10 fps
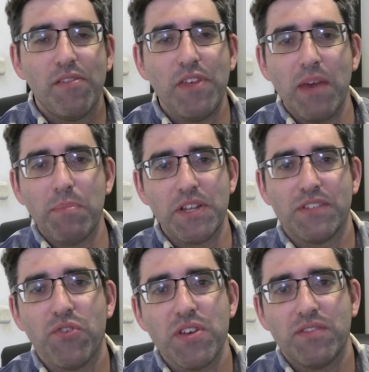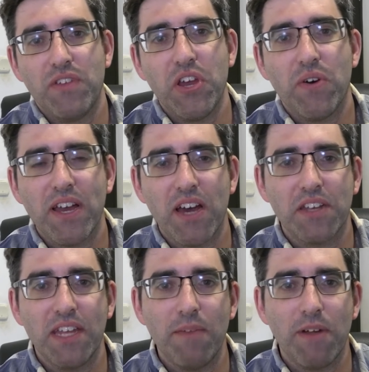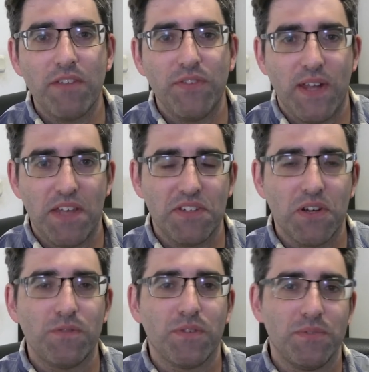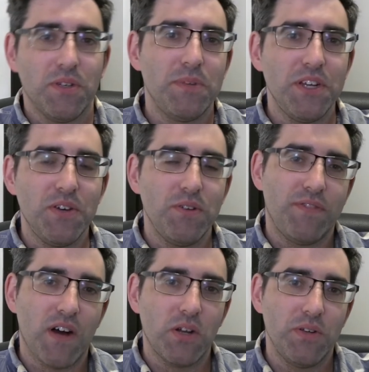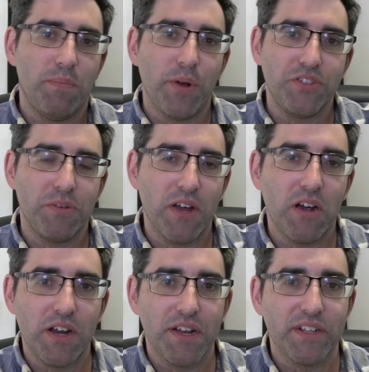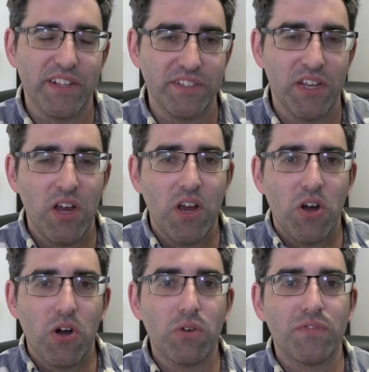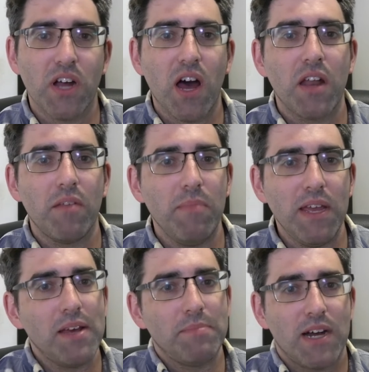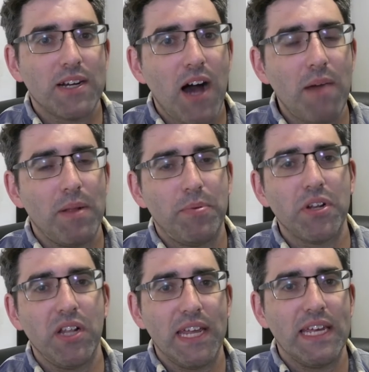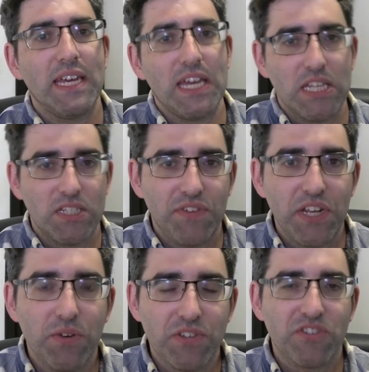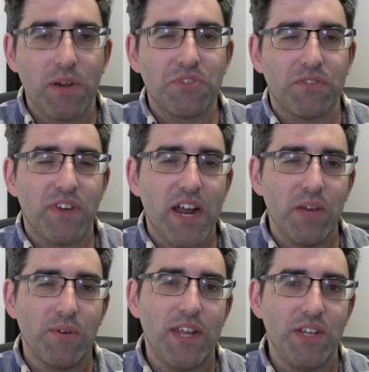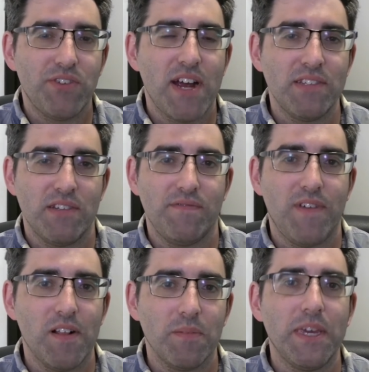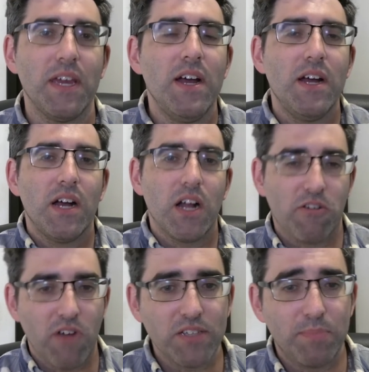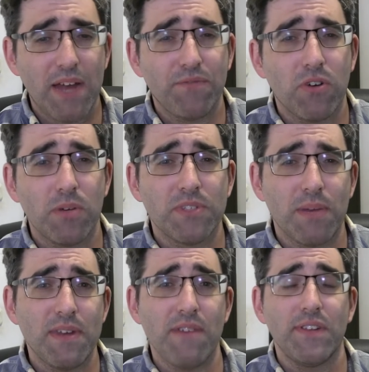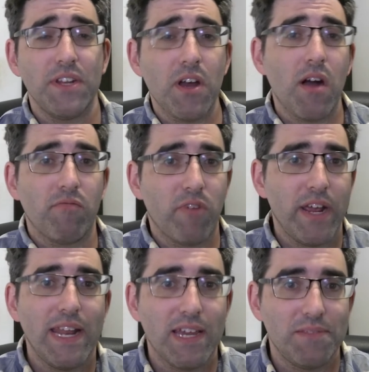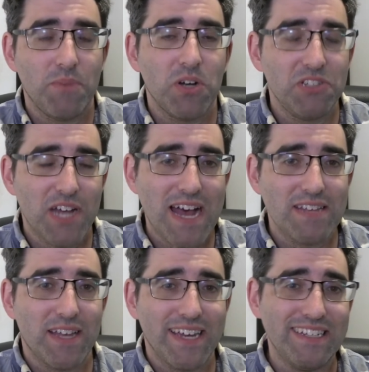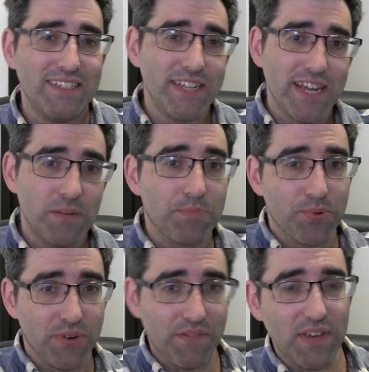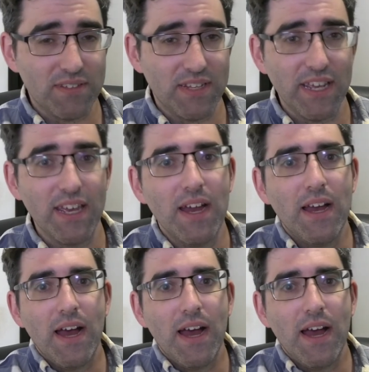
The impetus for this video, I got an email a few days ago from somebody who'd followed a bunch of my articles over on medium.com. I'll put a link in this video description for anyone interested in following me across platforms. I'm definitely not writing as much as I did previously